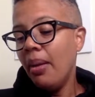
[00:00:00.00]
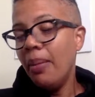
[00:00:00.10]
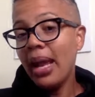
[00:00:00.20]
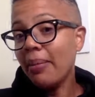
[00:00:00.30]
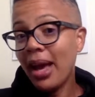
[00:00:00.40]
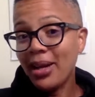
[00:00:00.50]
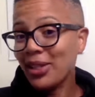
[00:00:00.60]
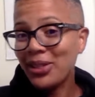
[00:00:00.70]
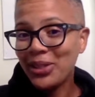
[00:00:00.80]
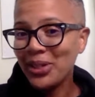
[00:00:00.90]
But I'm not
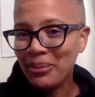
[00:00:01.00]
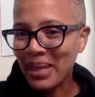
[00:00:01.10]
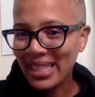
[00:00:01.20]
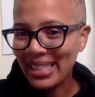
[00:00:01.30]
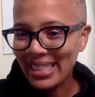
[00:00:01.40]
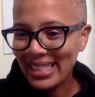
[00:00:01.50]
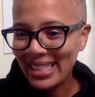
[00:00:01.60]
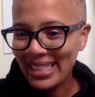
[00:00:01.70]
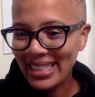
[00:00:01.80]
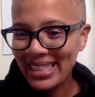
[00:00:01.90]
going to do too much.
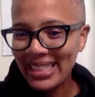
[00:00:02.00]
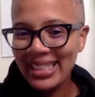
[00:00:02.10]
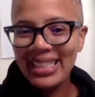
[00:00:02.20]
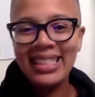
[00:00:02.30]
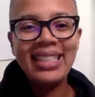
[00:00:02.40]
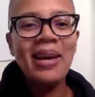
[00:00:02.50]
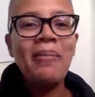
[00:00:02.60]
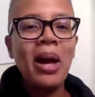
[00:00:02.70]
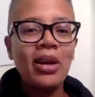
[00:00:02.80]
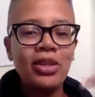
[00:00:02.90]
I'm
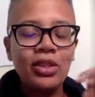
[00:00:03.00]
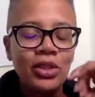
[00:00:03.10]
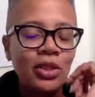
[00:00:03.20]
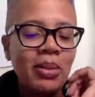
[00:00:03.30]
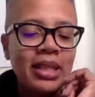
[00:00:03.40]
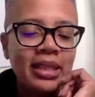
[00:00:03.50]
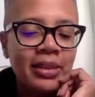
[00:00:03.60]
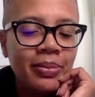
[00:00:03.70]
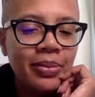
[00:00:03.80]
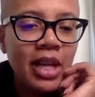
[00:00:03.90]
not going to do too much.
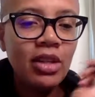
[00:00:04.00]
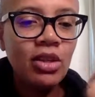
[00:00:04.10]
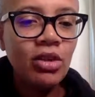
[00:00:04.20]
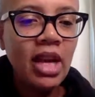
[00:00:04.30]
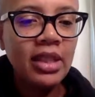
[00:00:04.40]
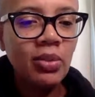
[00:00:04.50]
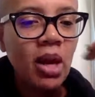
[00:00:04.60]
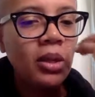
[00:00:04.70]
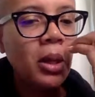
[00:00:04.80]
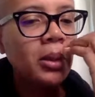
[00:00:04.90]
And you as
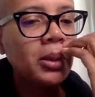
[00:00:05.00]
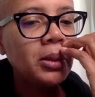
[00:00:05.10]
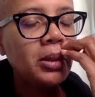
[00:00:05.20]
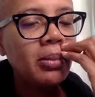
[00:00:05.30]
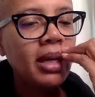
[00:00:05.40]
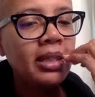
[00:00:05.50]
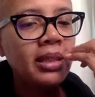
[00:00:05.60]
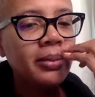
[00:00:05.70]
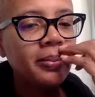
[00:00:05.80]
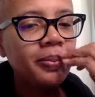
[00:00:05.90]
well, don't do too much.